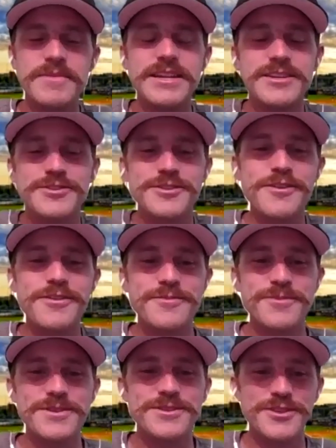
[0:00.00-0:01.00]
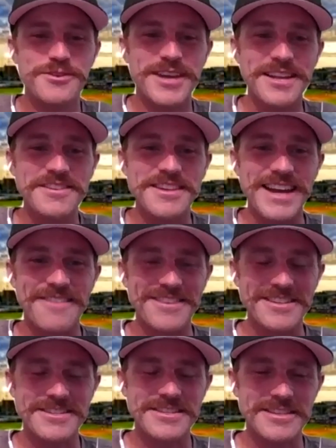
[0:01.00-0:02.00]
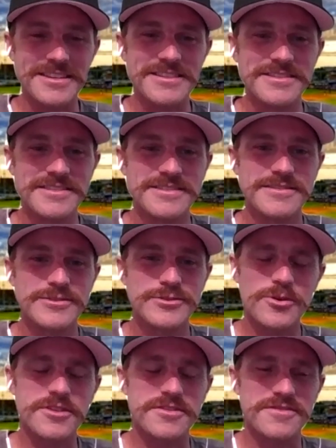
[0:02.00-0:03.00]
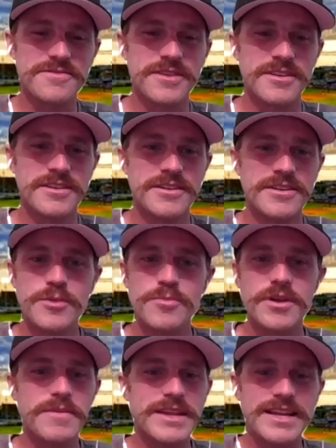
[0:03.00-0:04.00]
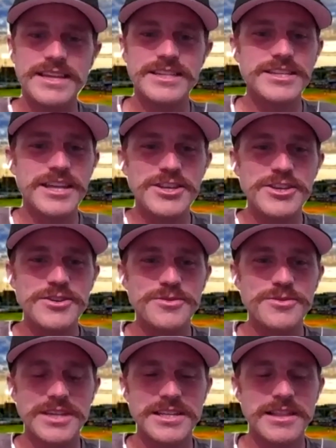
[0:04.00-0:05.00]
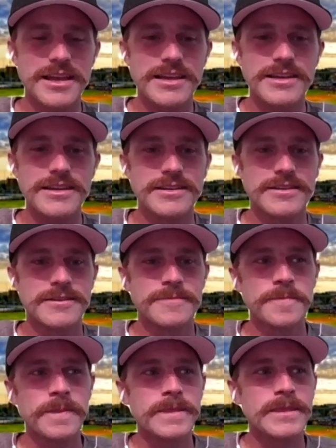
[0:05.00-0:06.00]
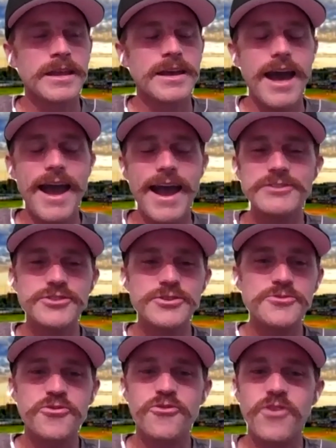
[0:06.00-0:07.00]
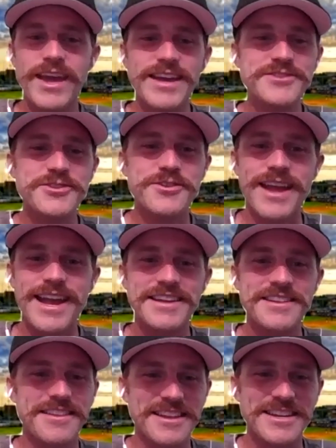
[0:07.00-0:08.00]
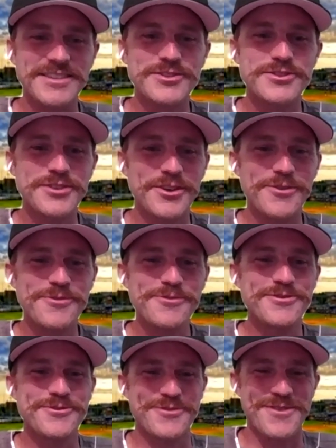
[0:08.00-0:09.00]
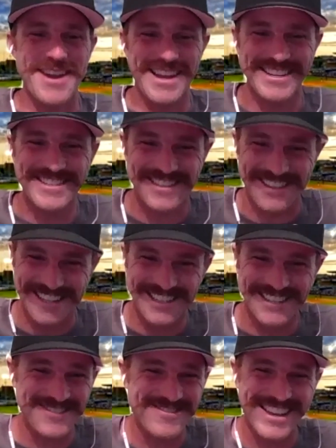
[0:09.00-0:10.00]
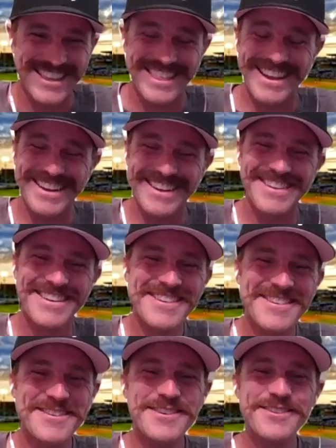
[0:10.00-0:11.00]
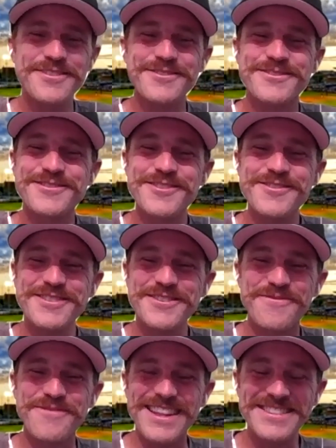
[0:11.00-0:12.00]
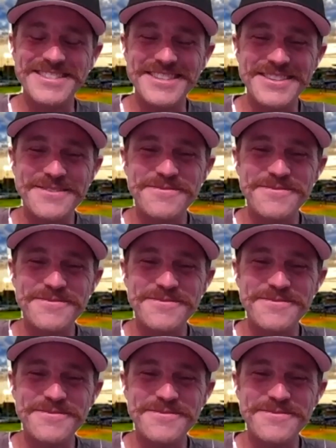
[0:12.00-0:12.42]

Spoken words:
it started with Joe Kelly, obviously, sort of. But I mean, it continues, and like Astros fans are handling it so strangely too, I think. They're so defensive.